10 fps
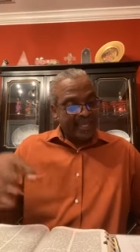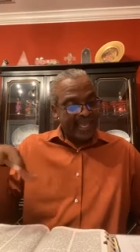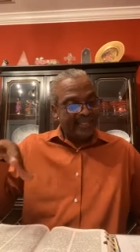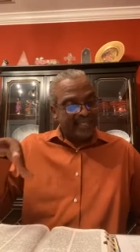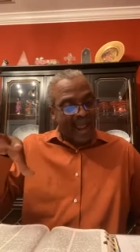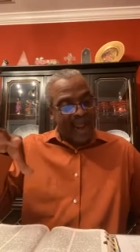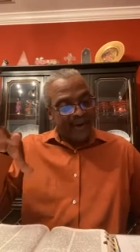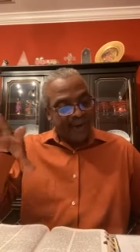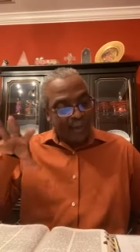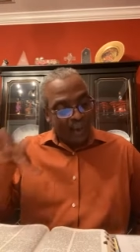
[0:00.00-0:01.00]
the
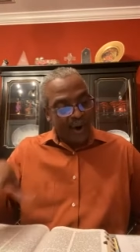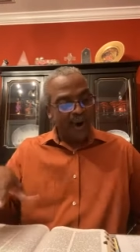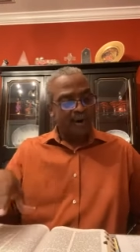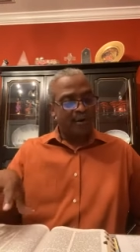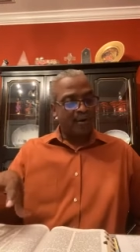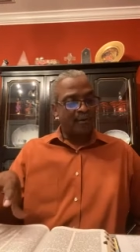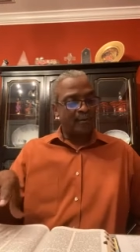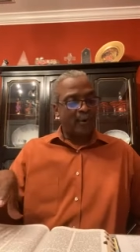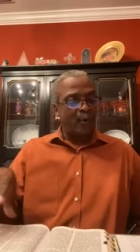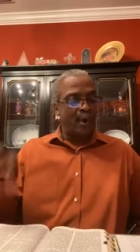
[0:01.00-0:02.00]
entire
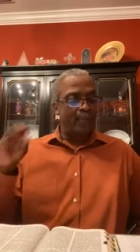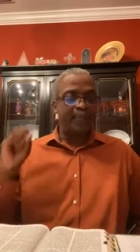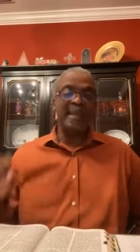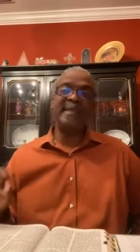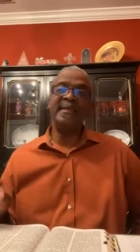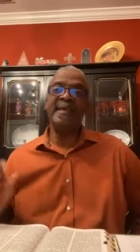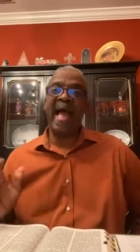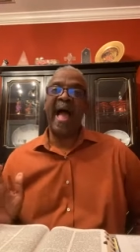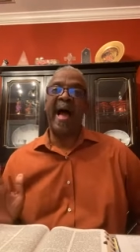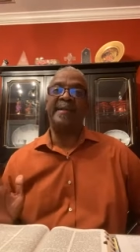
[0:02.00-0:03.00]
world will
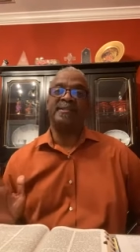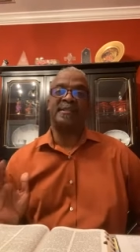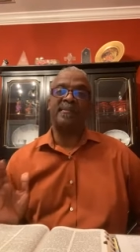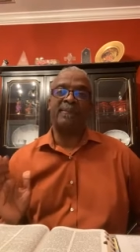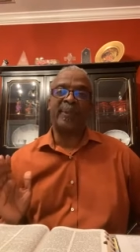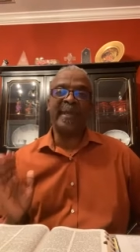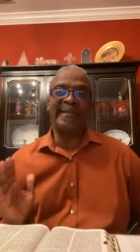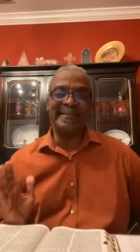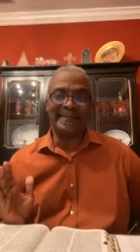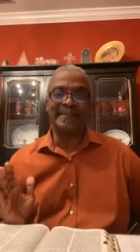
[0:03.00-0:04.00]
be at
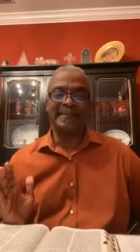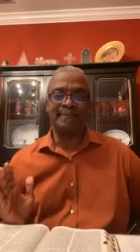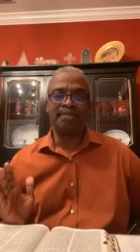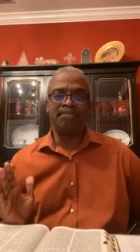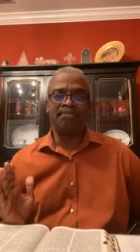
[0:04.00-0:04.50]
peace.